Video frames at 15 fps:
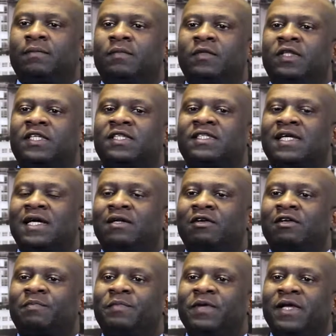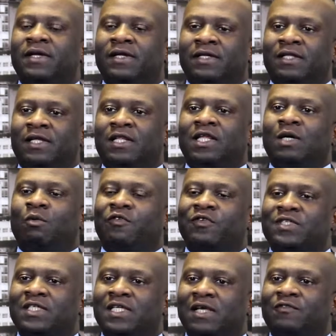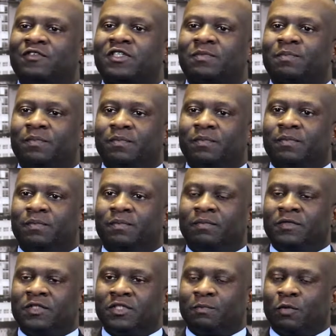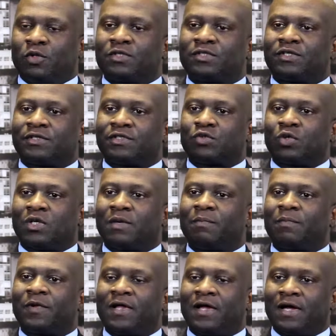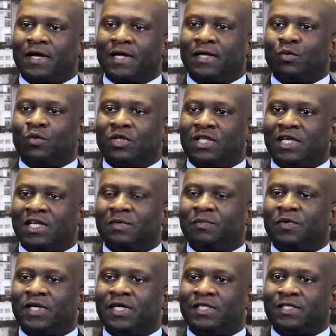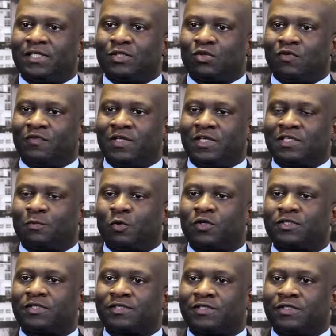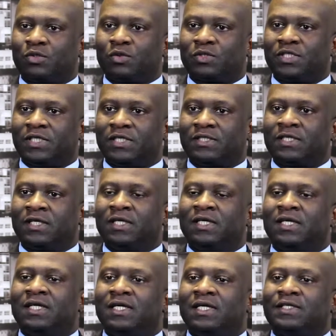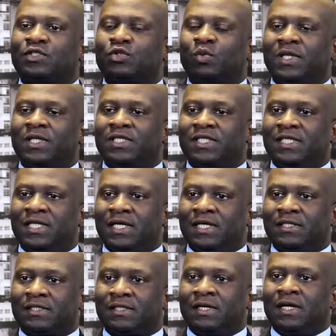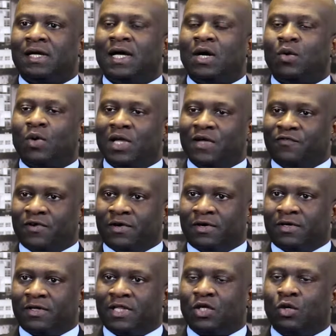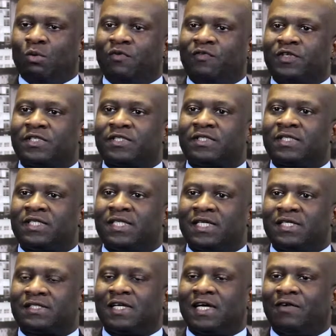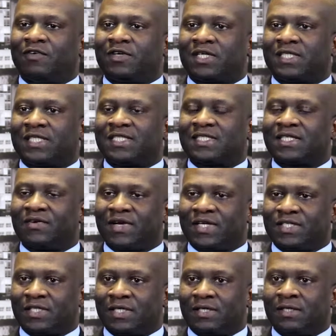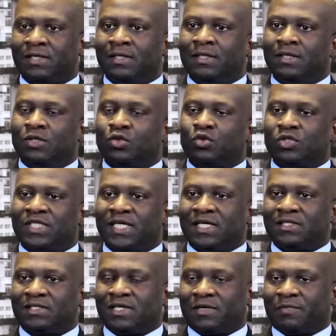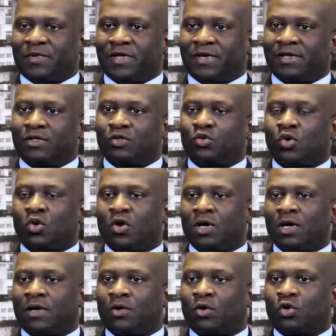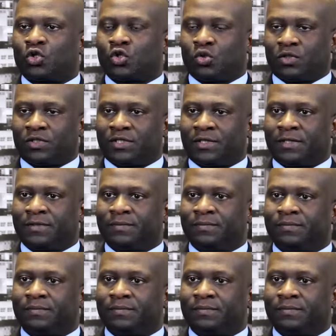The standard period that the Home Office gives sponsors to comply with any breaches of their sponsors' duties is 20 days. However, the Home Office does have a discretion to change that period to longer or shorter.